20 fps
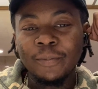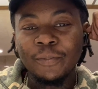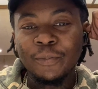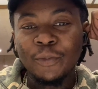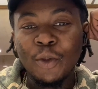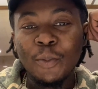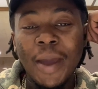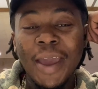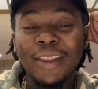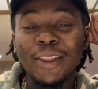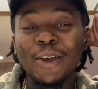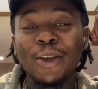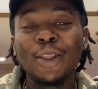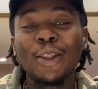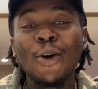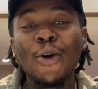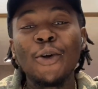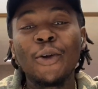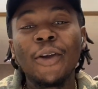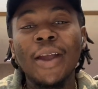You might look a
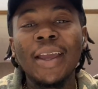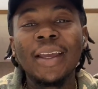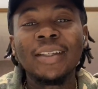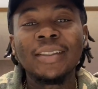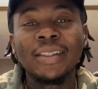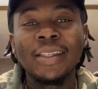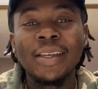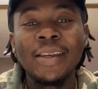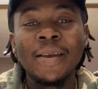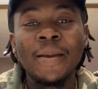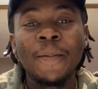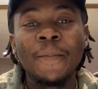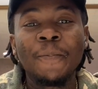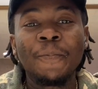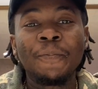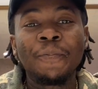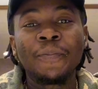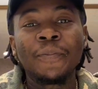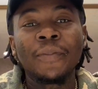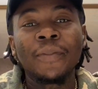little crazy,
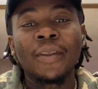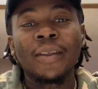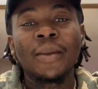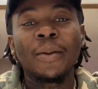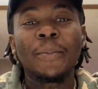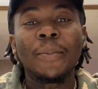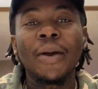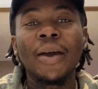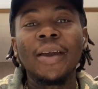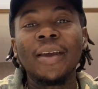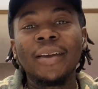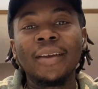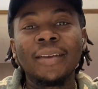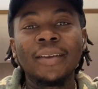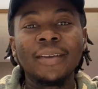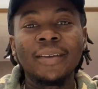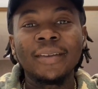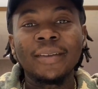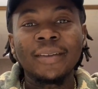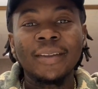but
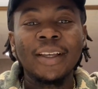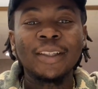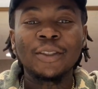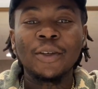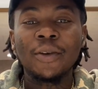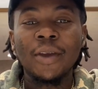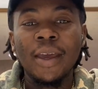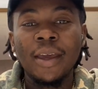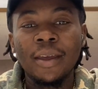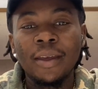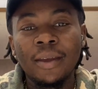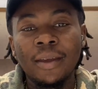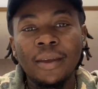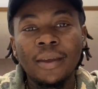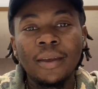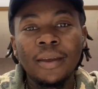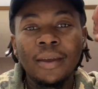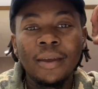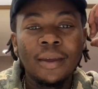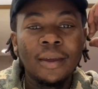that's okay.
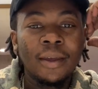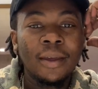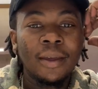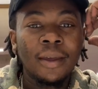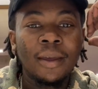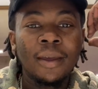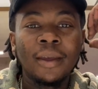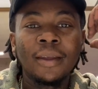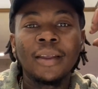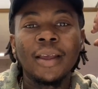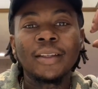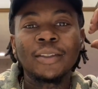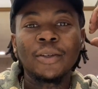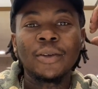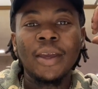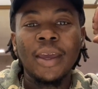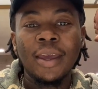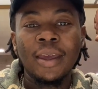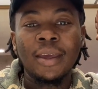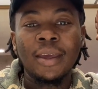That's okay.